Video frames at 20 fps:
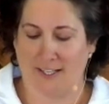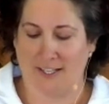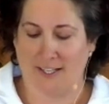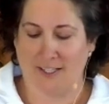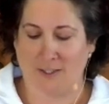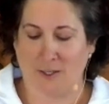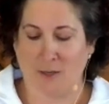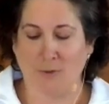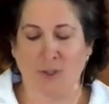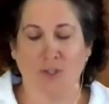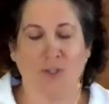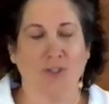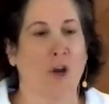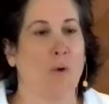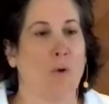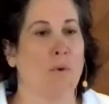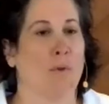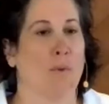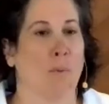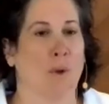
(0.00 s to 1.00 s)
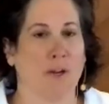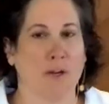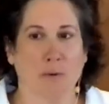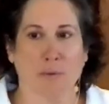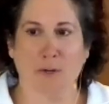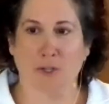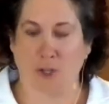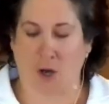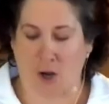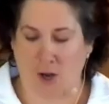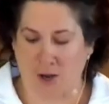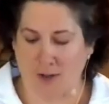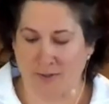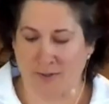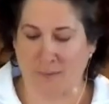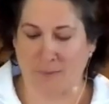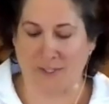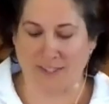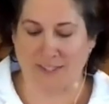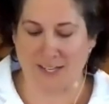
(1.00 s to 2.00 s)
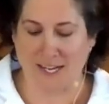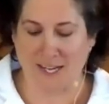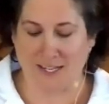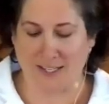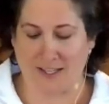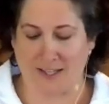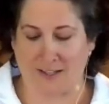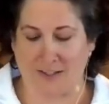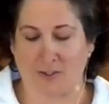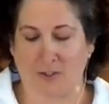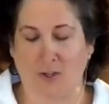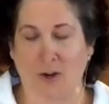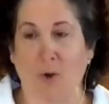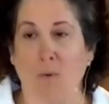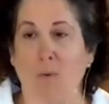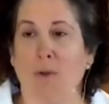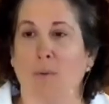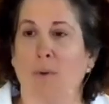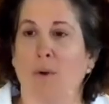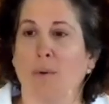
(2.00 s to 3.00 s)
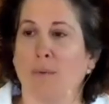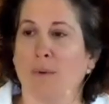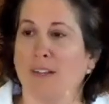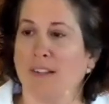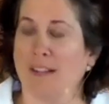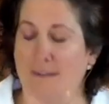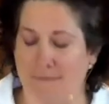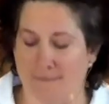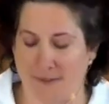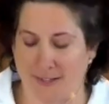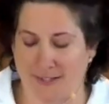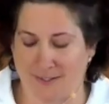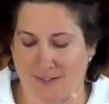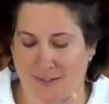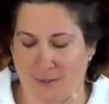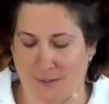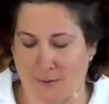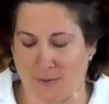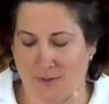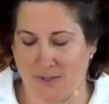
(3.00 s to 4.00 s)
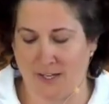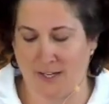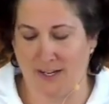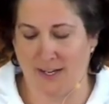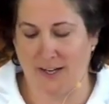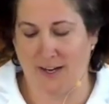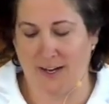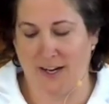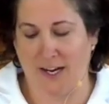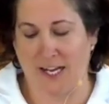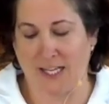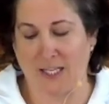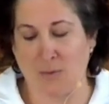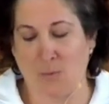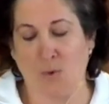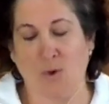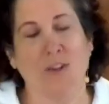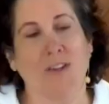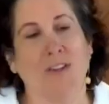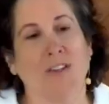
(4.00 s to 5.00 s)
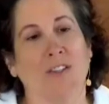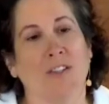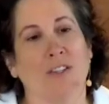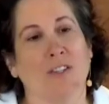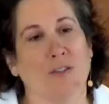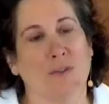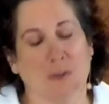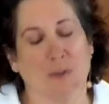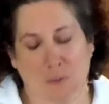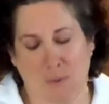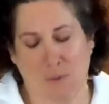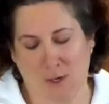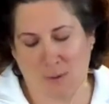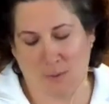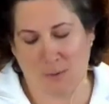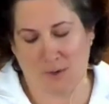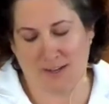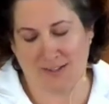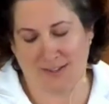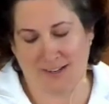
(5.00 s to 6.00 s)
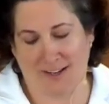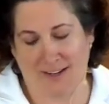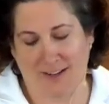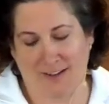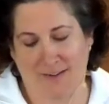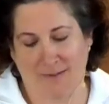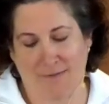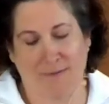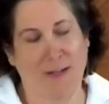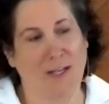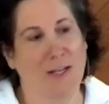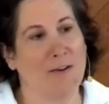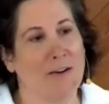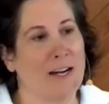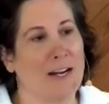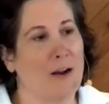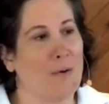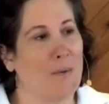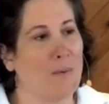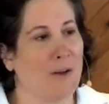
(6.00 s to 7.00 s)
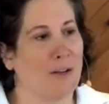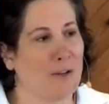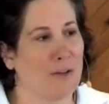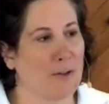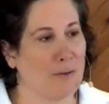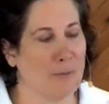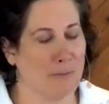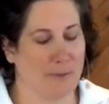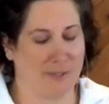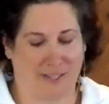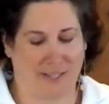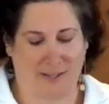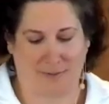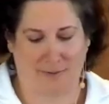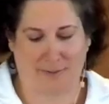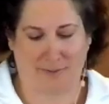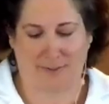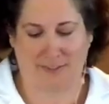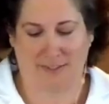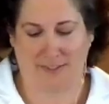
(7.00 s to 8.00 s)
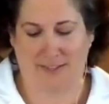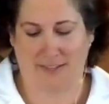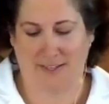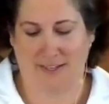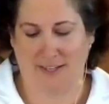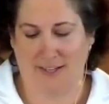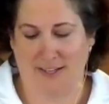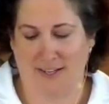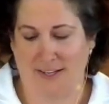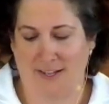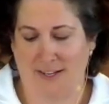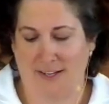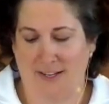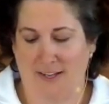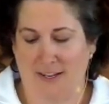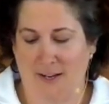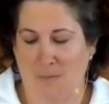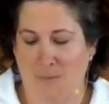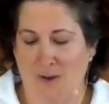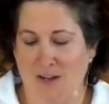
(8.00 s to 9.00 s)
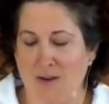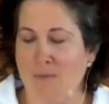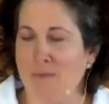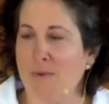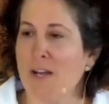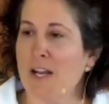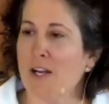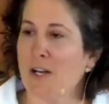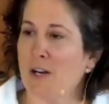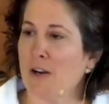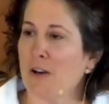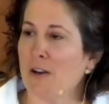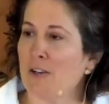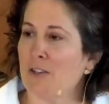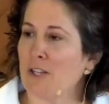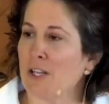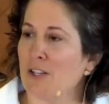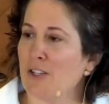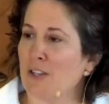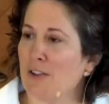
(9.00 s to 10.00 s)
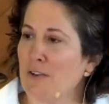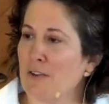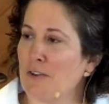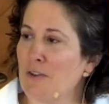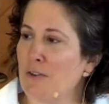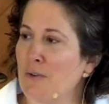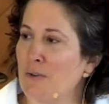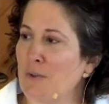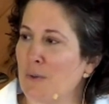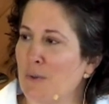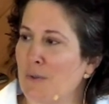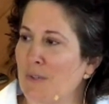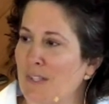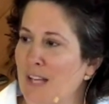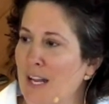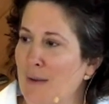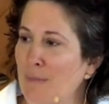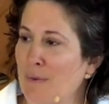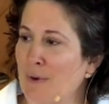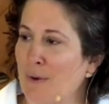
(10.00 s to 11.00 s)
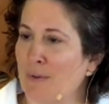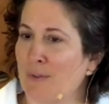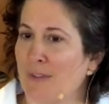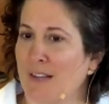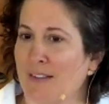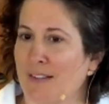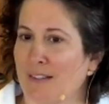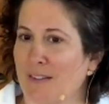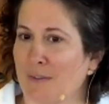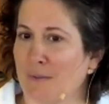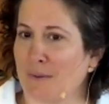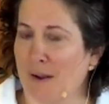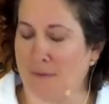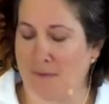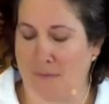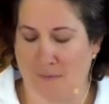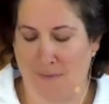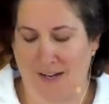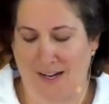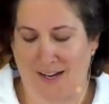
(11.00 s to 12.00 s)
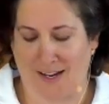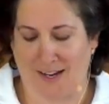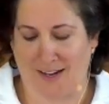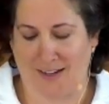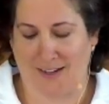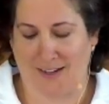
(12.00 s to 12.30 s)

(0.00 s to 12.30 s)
Don't just go with what you were taught or what's easiest. Go with what really fits you. It's worth it to do the work, we say, figuring out what you believe. What if we encouraged each other to do those same processes around money?